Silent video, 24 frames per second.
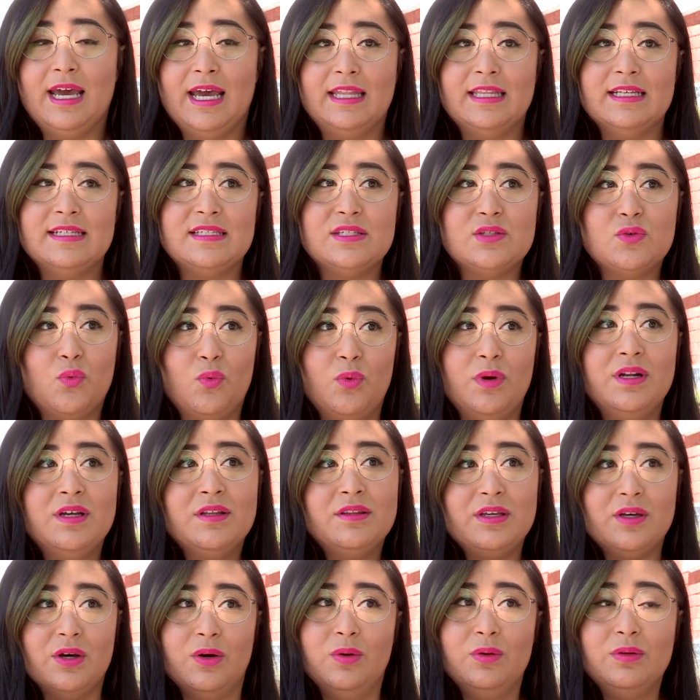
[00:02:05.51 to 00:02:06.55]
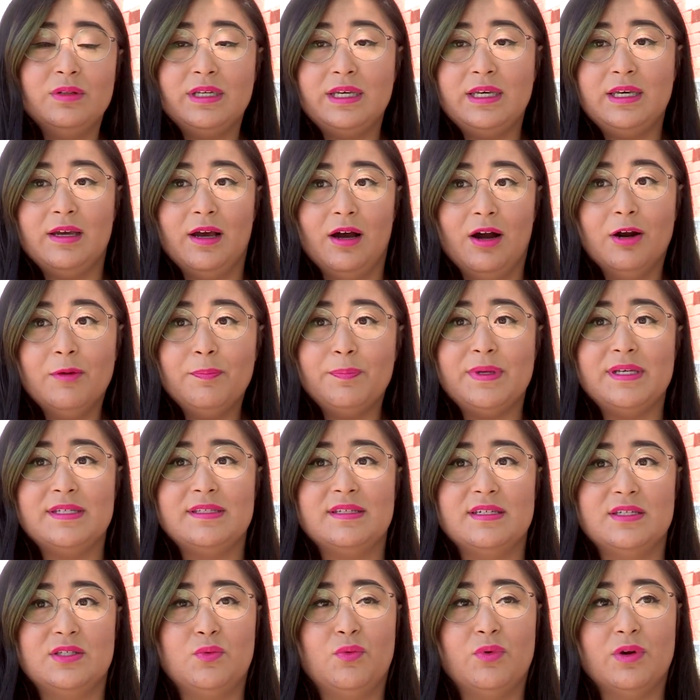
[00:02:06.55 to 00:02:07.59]
And this is one of the only art
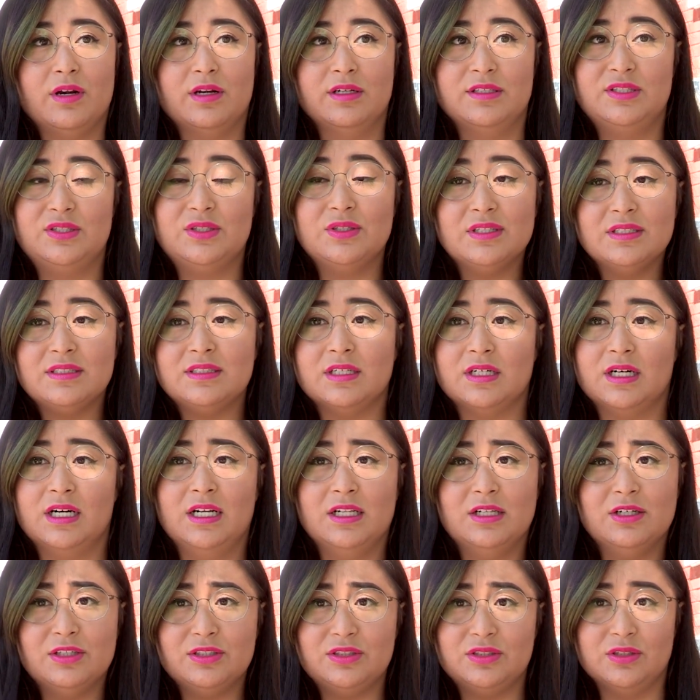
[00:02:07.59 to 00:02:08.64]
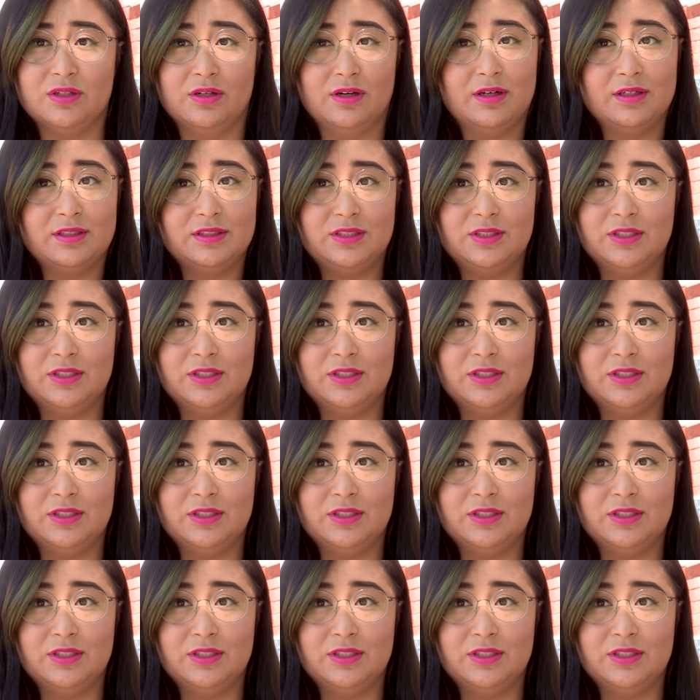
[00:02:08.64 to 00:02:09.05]
pieces where students of color to,